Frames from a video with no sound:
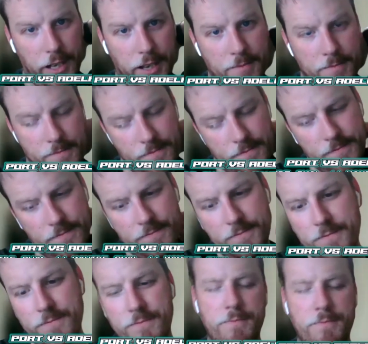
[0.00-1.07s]
out and say those
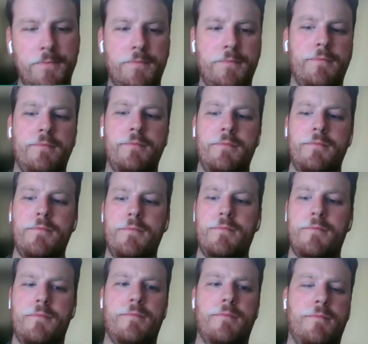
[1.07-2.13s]
things, then you need to be able to
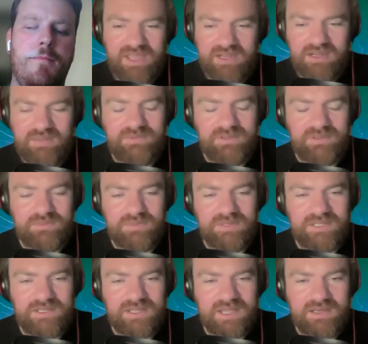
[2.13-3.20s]
at least it up a little
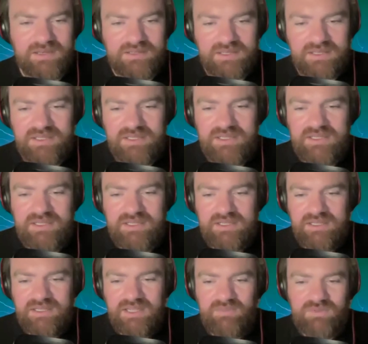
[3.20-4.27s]
bit. And
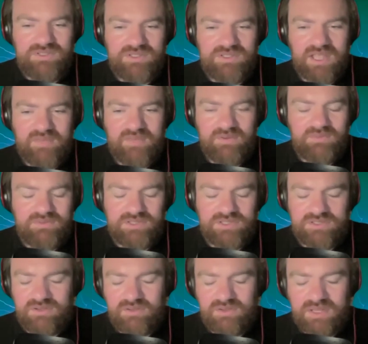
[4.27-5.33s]
it was the effort was
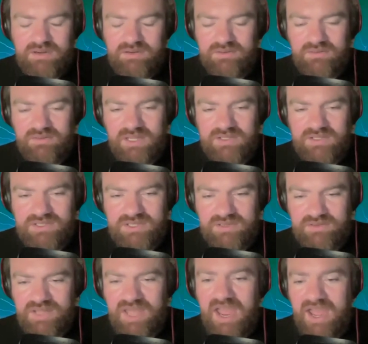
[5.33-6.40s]
just not there at all last year.
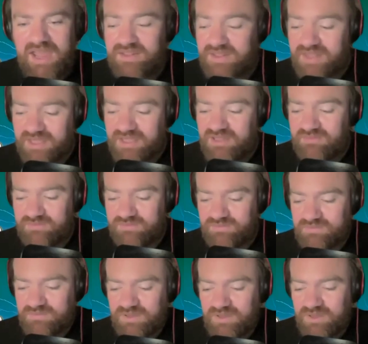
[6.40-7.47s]
And
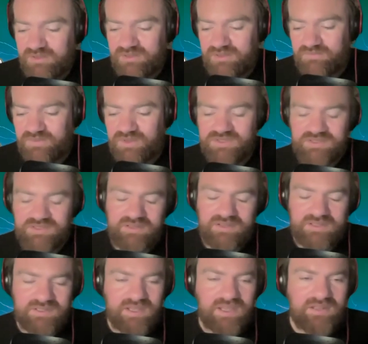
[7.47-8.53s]
conversely, on
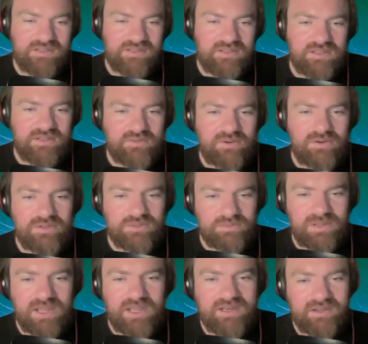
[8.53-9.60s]
the other side, the Crows
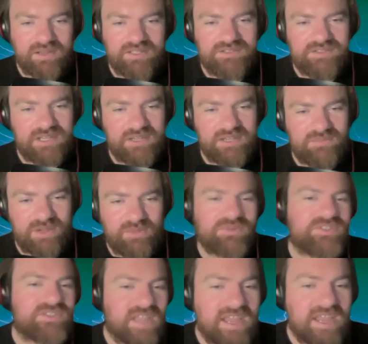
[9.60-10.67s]
played like a team that
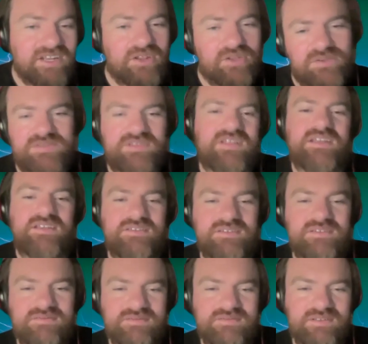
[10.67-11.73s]
was saying those things,
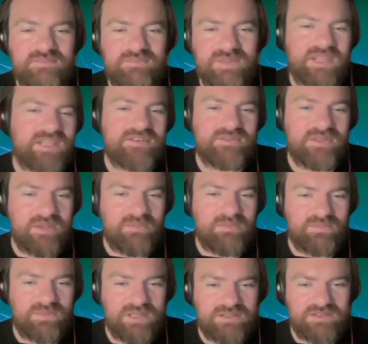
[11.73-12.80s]
but
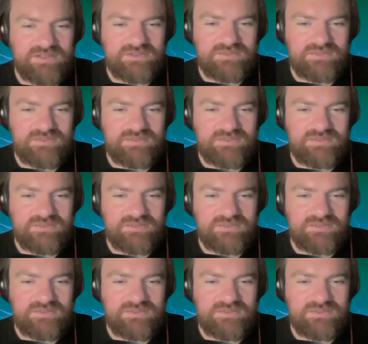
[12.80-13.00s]
they just